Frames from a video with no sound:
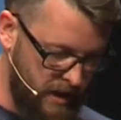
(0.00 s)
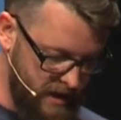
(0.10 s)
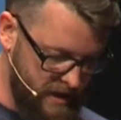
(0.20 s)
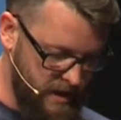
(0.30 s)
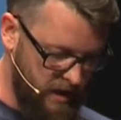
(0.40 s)

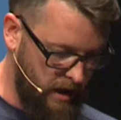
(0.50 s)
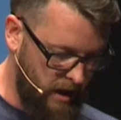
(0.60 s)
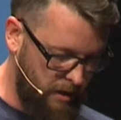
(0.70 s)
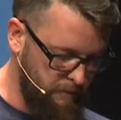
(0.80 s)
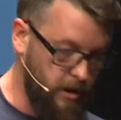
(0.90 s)
this
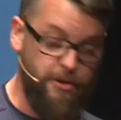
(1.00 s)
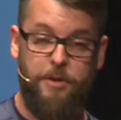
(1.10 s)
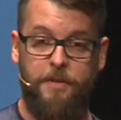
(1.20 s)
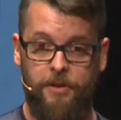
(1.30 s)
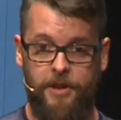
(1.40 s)
um,
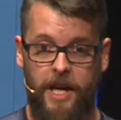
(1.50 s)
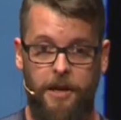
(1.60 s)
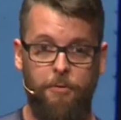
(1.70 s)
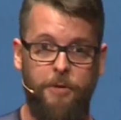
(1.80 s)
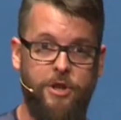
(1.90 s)
Contributor
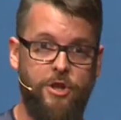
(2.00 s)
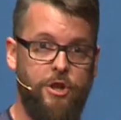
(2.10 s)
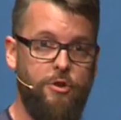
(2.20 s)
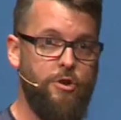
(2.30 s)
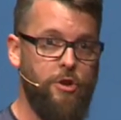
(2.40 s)
Day, which
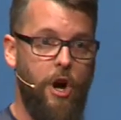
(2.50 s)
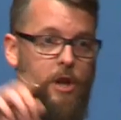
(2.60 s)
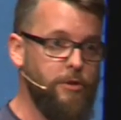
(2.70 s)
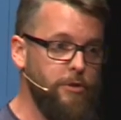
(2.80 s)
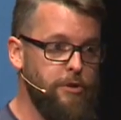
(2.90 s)
you should
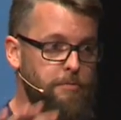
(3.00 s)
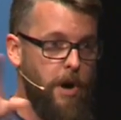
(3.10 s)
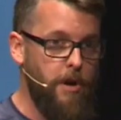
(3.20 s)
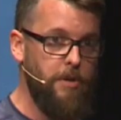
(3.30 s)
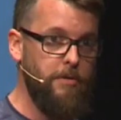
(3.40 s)
all do
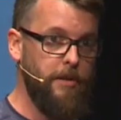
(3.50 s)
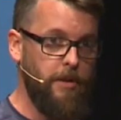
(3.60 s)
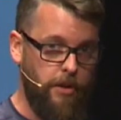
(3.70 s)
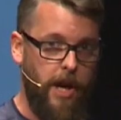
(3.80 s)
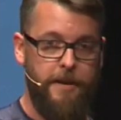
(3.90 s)
tomorrow,
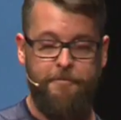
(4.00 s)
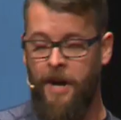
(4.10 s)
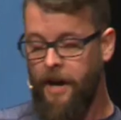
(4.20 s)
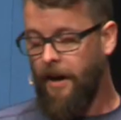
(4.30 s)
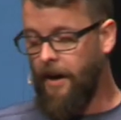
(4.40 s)
okay?
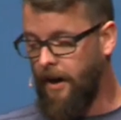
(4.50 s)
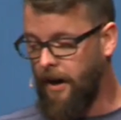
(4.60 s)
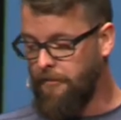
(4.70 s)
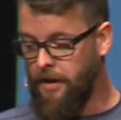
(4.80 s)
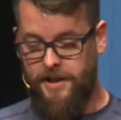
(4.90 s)

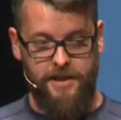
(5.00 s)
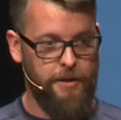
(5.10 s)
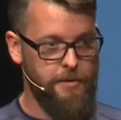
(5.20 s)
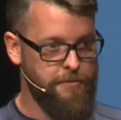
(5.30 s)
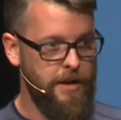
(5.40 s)
Um, it's,
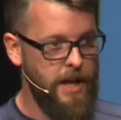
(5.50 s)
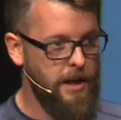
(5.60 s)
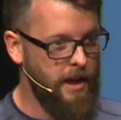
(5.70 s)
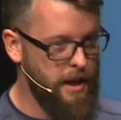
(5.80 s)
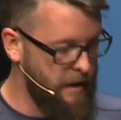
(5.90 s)
it was really
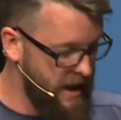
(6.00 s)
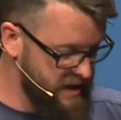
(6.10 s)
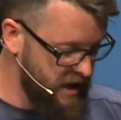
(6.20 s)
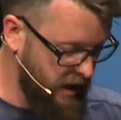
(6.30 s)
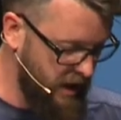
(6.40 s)
a, an
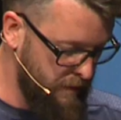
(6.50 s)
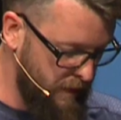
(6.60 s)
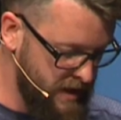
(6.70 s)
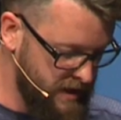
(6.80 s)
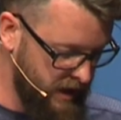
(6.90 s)
amazing, an
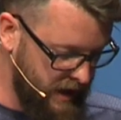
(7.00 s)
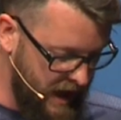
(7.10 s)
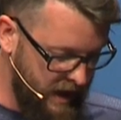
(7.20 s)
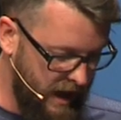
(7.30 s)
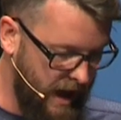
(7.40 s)
amazing
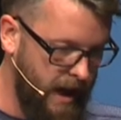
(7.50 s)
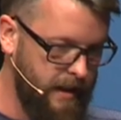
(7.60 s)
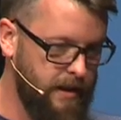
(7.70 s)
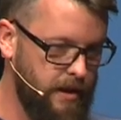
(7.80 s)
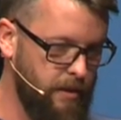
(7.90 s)
day,
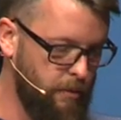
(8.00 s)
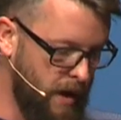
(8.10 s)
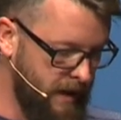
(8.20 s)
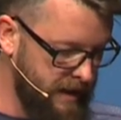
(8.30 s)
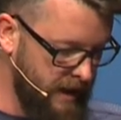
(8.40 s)
and
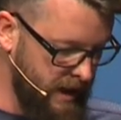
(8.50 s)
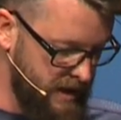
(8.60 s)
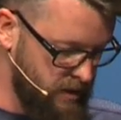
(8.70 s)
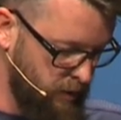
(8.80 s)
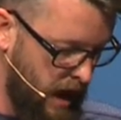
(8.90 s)
one thing that
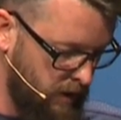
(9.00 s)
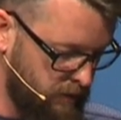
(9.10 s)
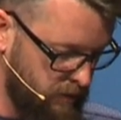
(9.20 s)
stood out